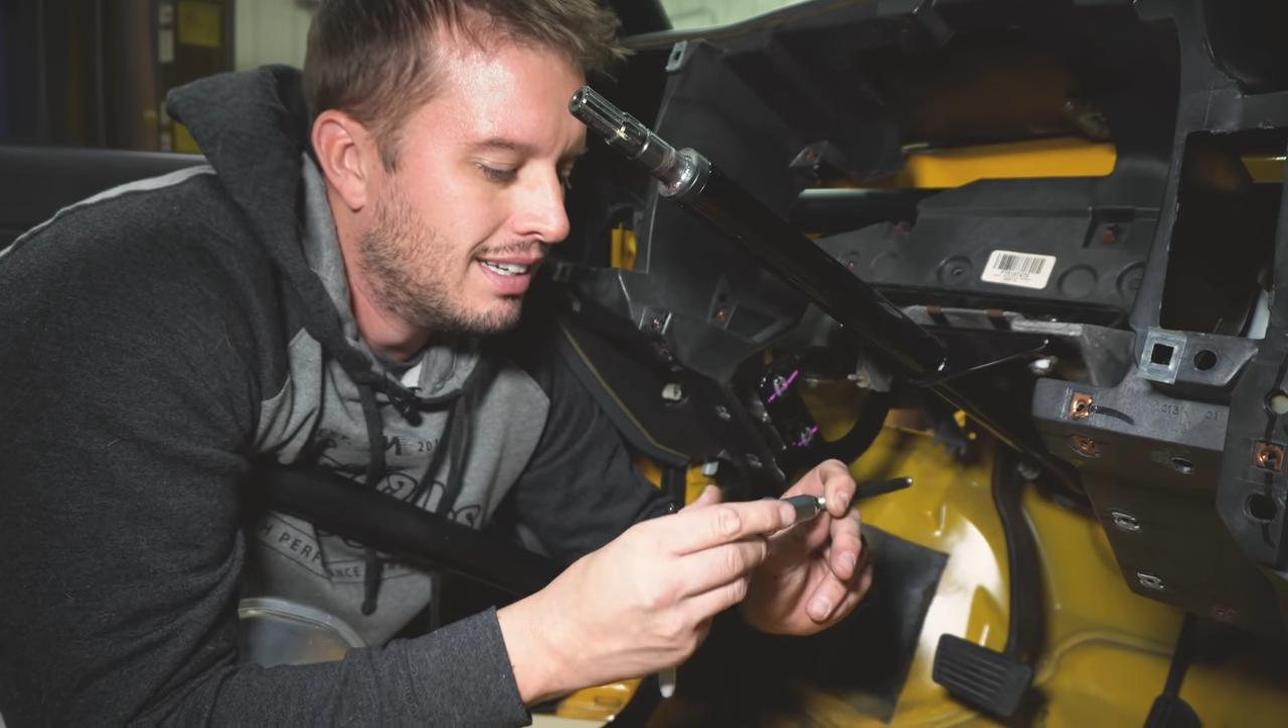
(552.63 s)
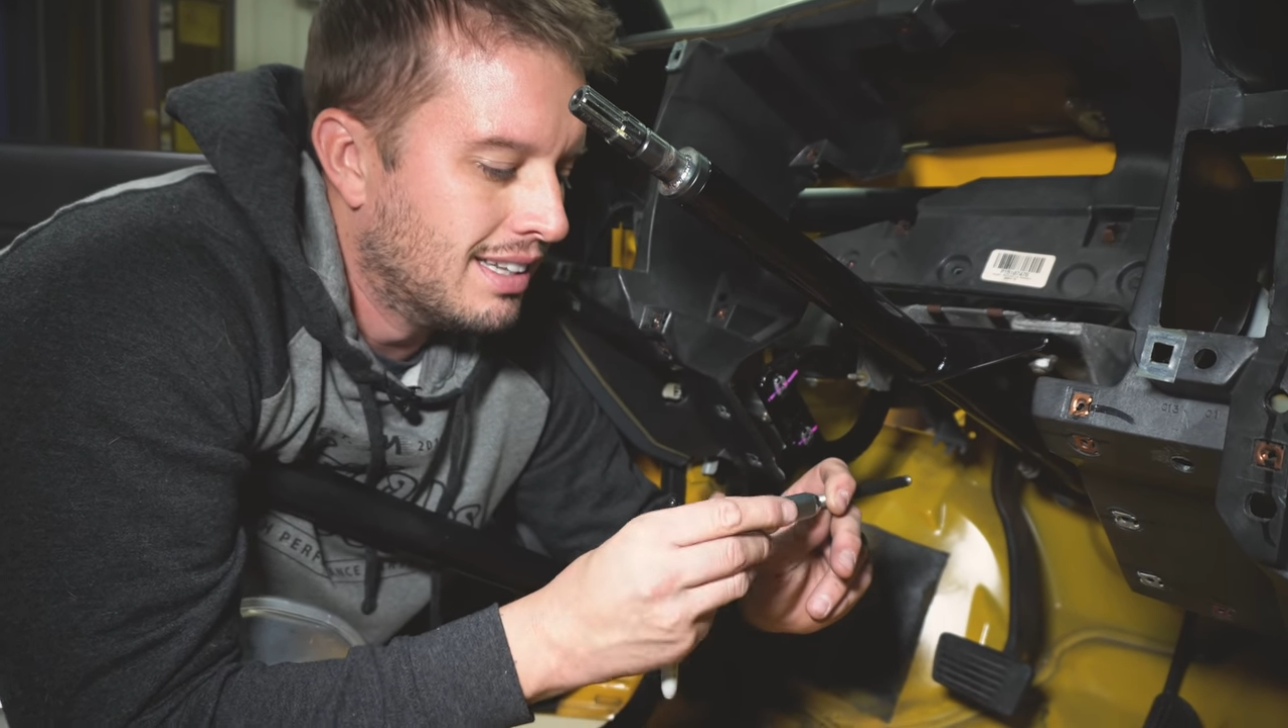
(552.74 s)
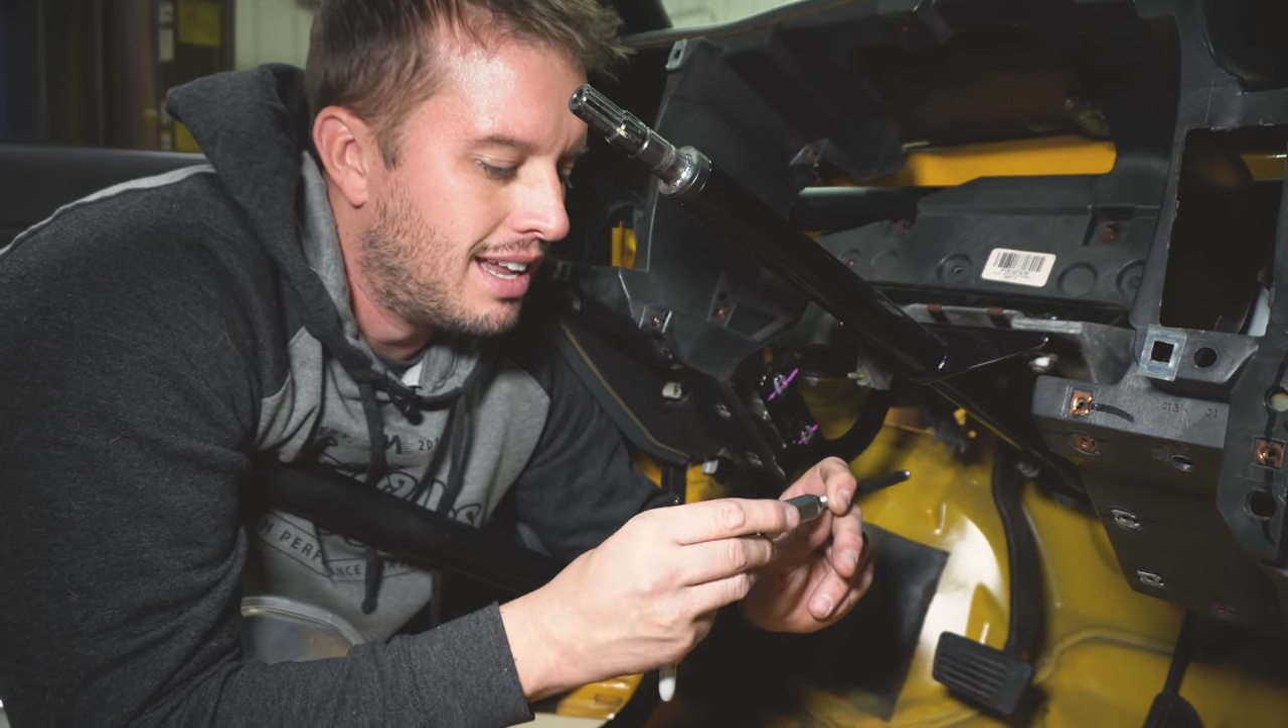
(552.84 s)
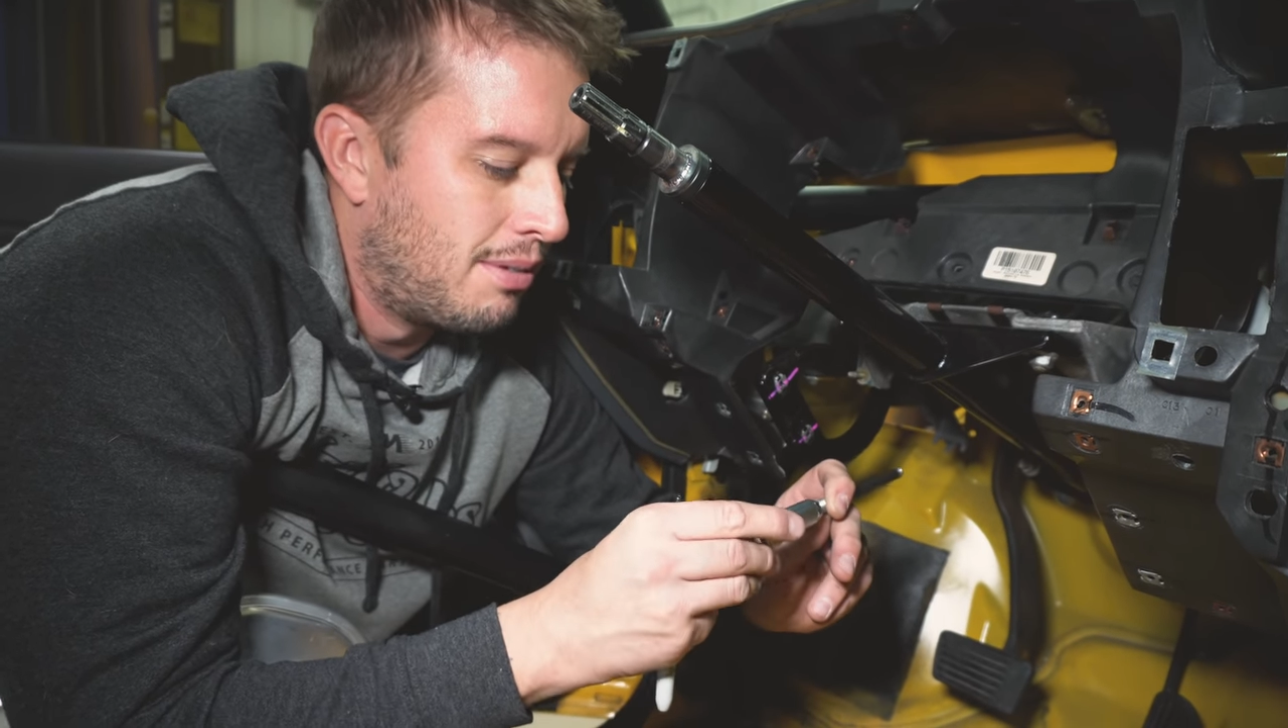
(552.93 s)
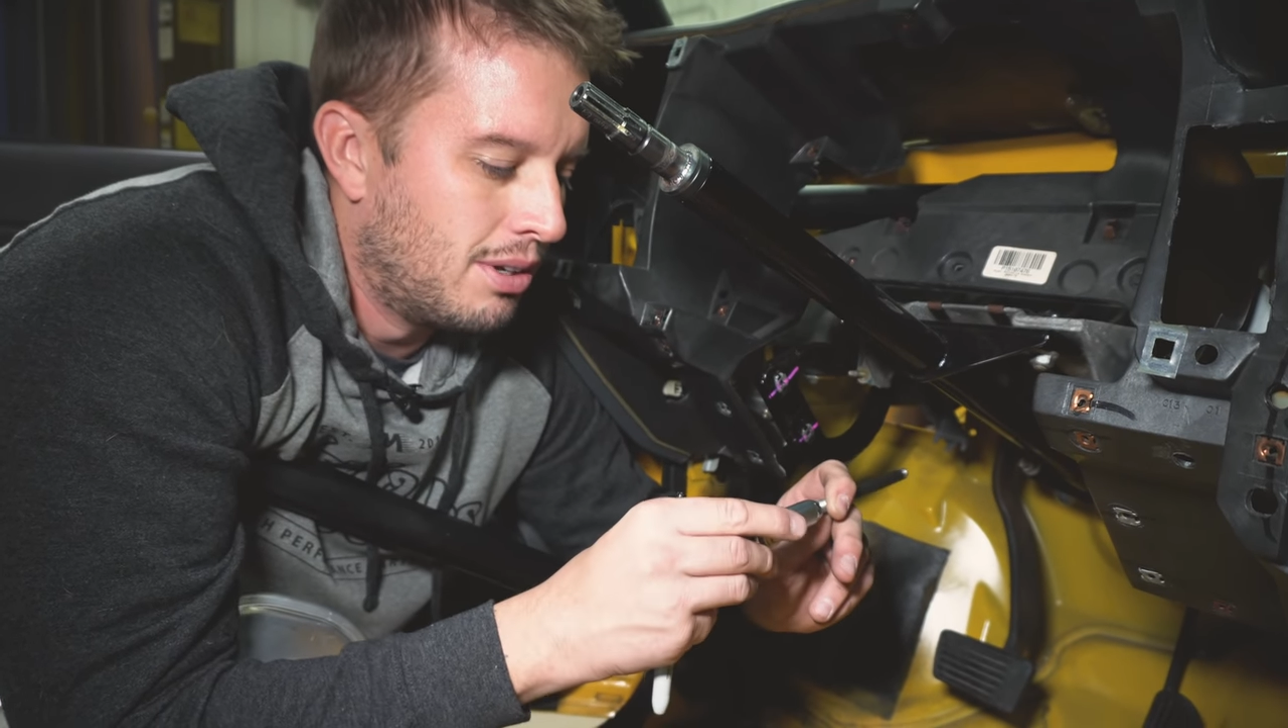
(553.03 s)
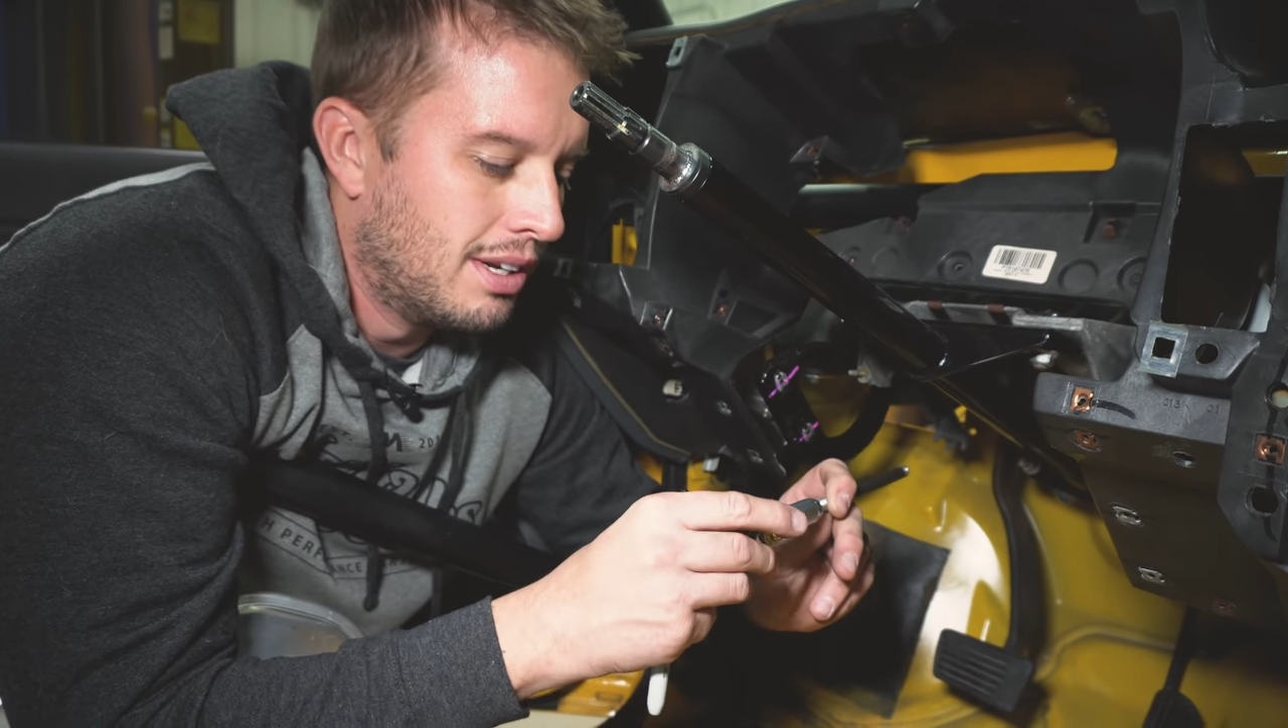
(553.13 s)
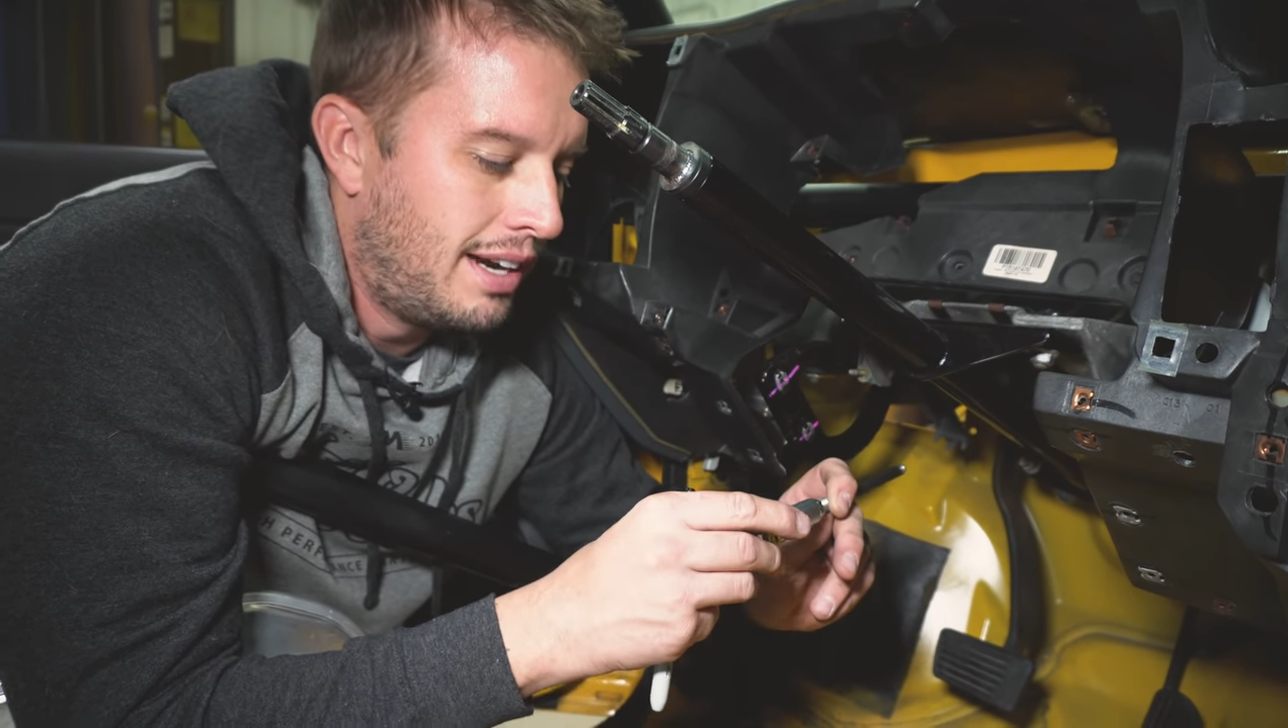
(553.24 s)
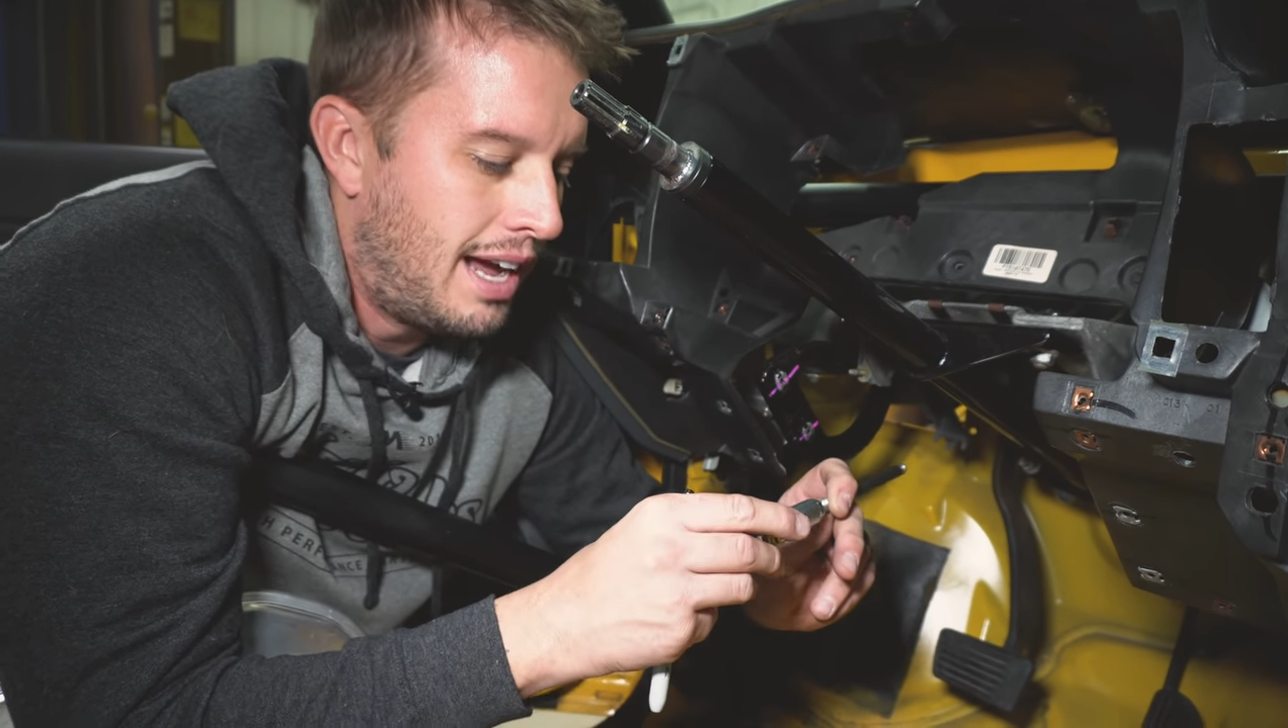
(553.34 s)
level and